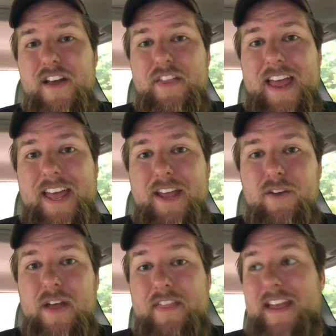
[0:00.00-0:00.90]
They
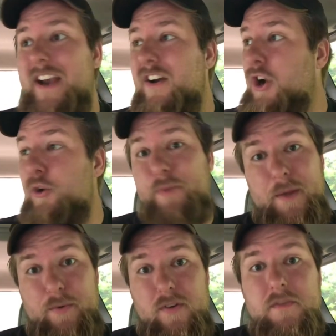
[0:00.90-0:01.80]
and they're old
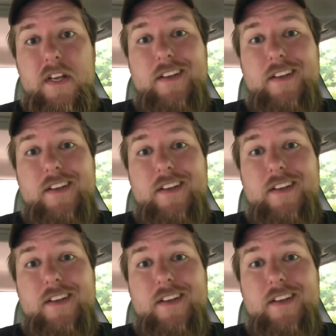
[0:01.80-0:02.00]
people,